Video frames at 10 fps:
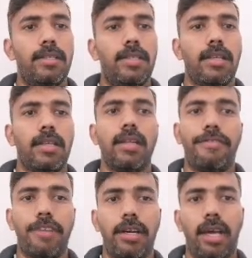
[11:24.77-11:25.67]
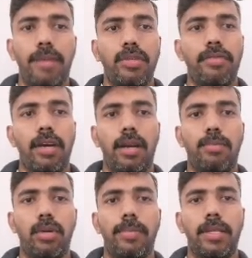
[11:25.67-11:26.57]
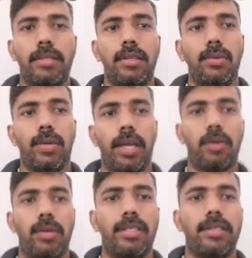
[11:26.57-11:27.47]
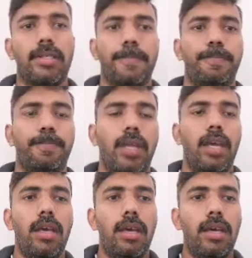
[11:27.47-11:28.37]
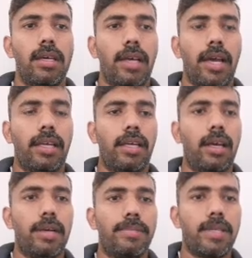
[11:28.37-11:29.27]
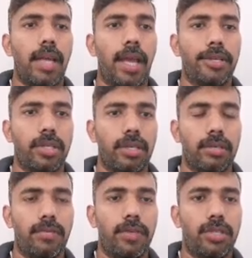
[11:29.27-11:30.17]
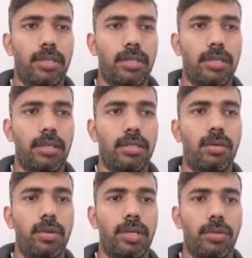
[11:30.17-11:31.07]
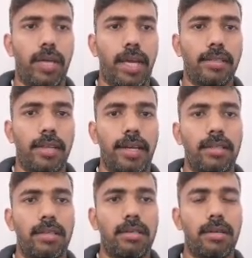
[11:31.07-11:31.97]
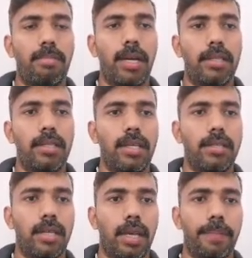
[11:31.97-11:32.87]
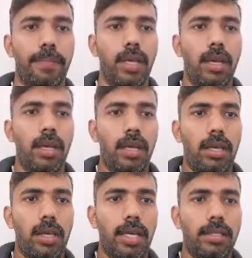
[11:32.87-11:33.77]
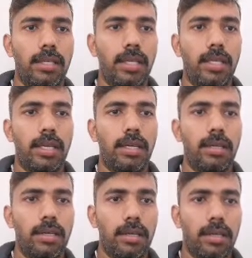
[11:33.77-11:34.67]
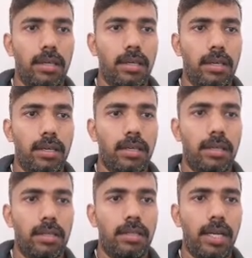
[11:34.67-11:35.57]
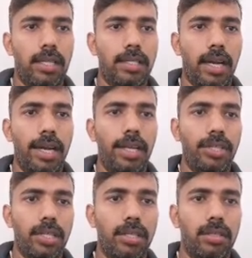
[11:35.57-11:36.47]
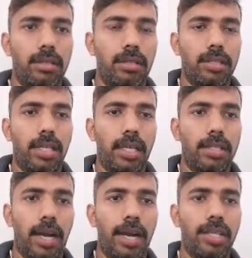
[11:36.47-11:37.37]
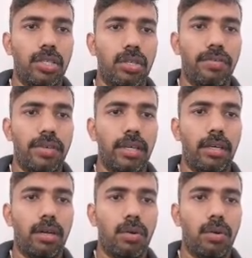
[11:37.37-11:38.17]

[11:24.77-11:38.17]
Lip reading: are the different types of RNA polymerase in eukaryotic system. And here comes the reaction which is going to catalyzed by this enzyme. You can see there, there is an addition of a